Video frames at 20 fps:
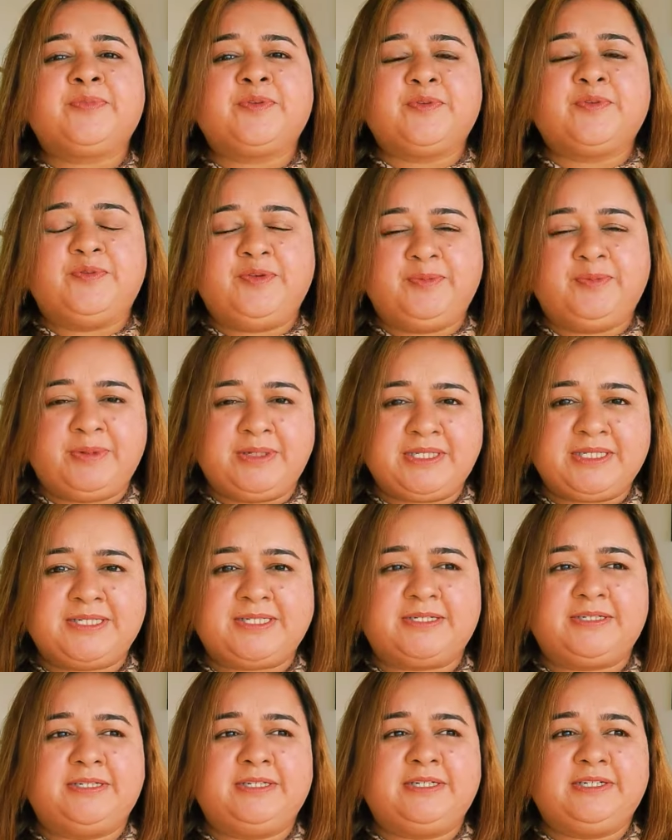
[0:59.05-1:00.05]
we must
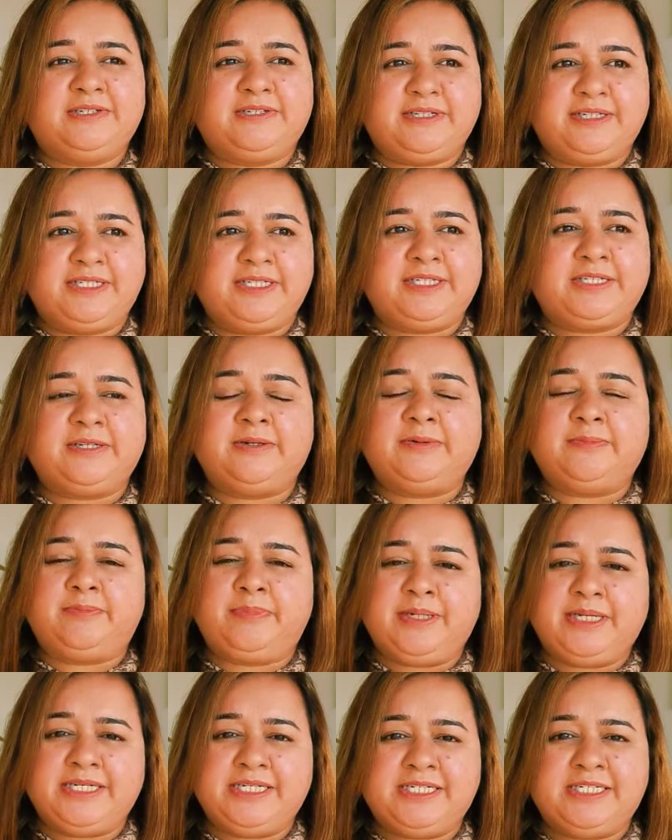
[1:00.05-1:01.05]
drink
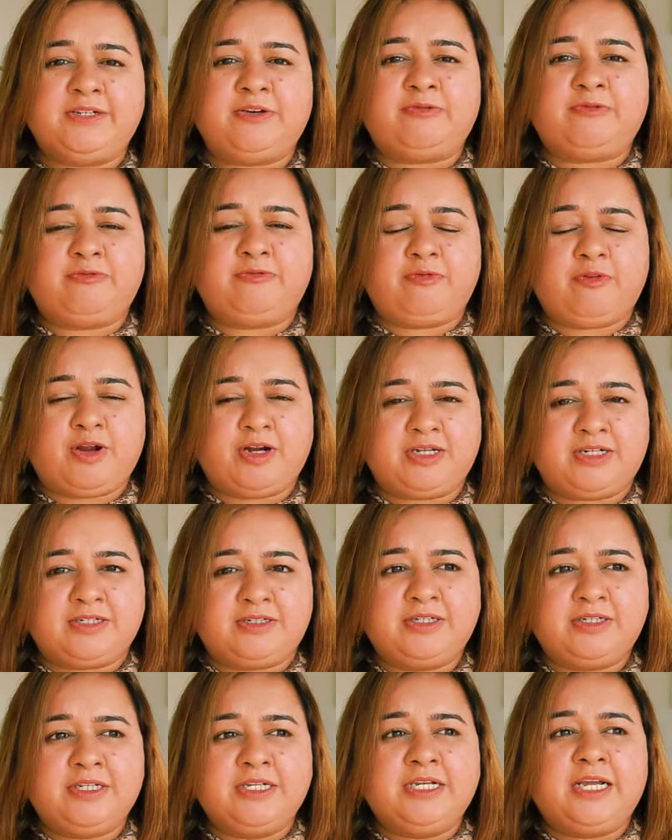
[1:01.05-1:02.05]
plenty of water.